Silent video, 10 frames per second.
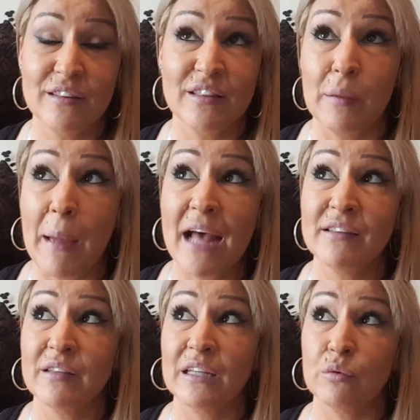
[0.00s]
the
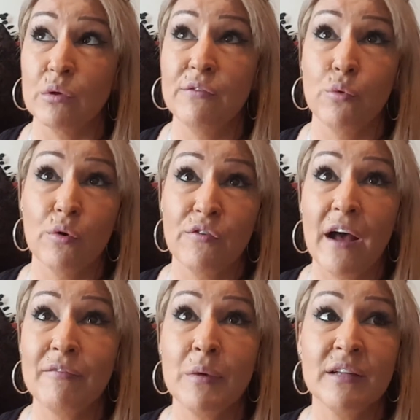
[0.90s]
past like 3, 4,
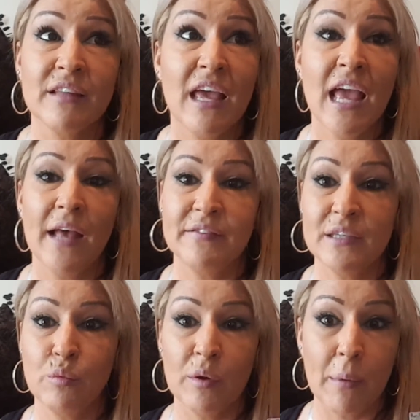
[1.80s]
5 months have
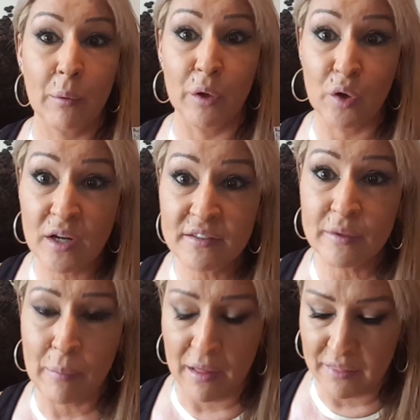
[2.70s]
seen where everybody went crazy
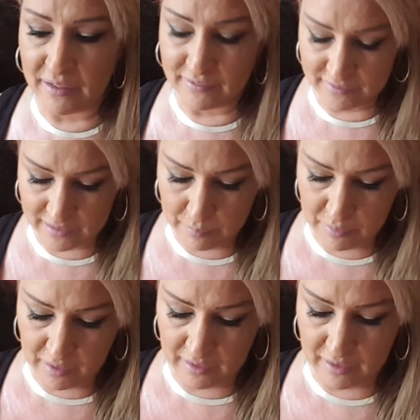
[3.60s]
about this, and I'm
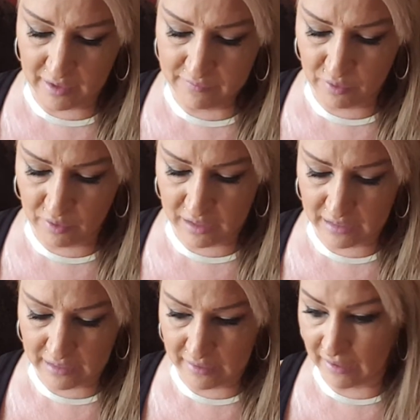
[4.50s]
like, I've
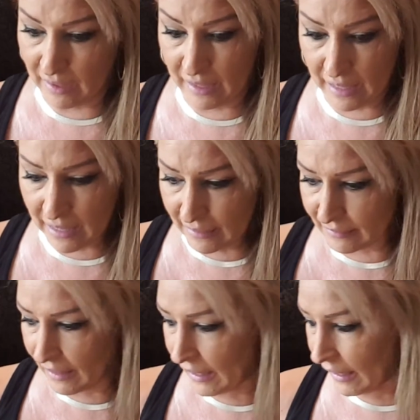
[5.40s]
already had
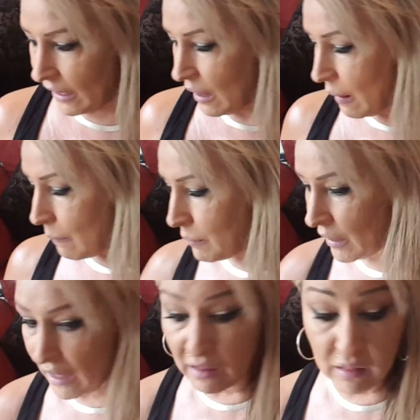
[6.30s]
that, but
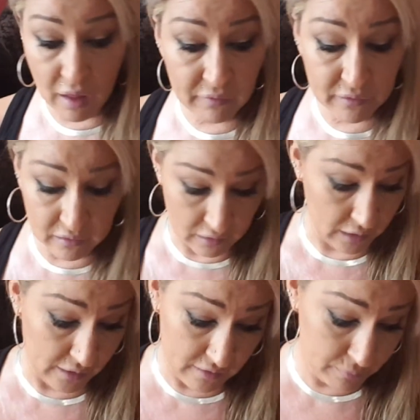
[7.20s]
I love it.
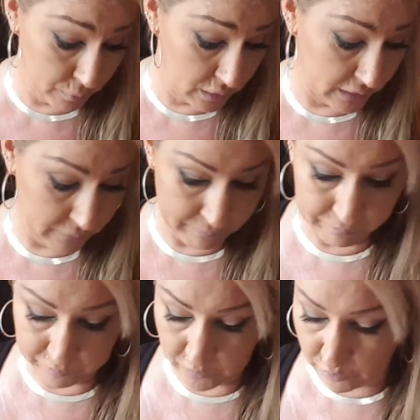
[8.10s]
It is pretty.
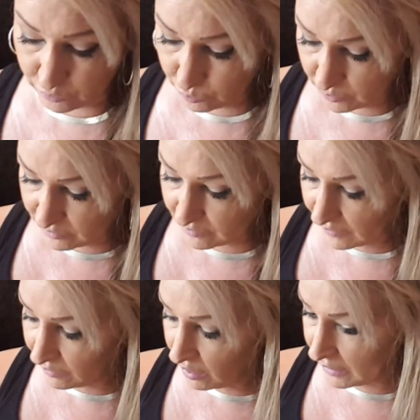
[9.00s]
There's a reason
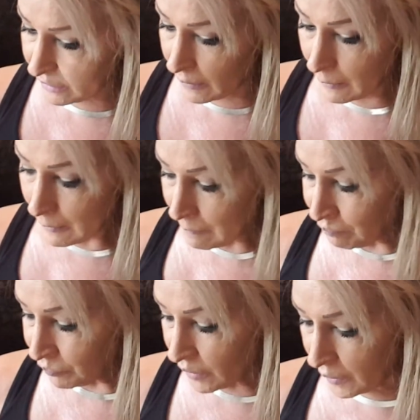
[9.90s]
they like it.
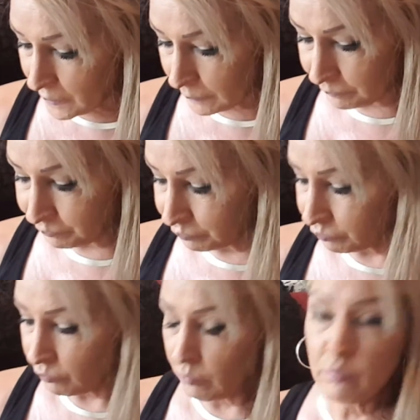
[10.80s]
I'm
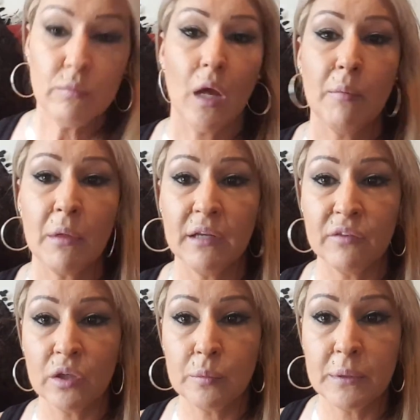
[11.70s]
not even
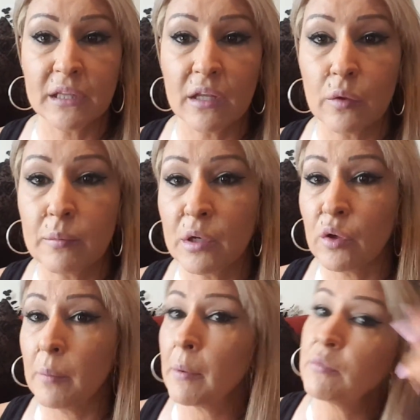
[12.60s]
going to pick that other mirror
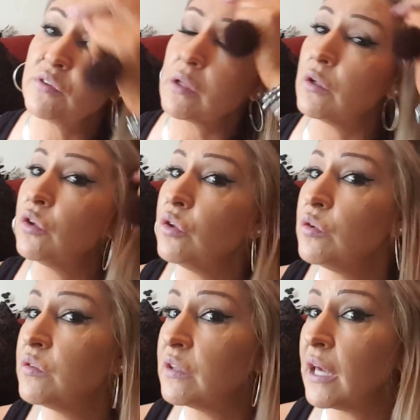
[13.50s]
up. I'm just going to
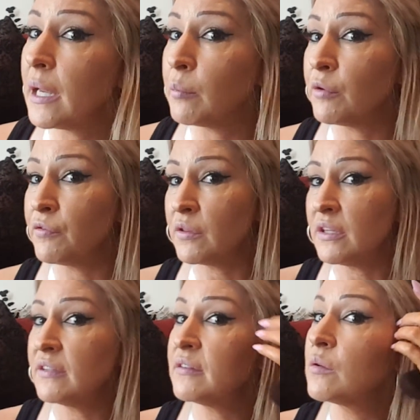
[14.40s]
use the camera for
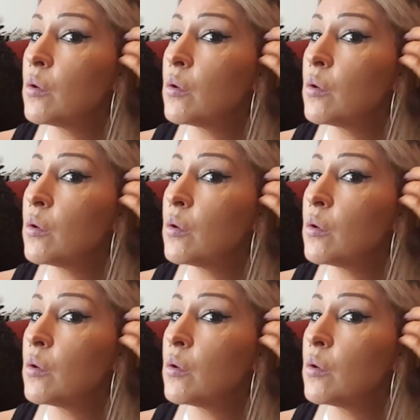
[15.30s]
this.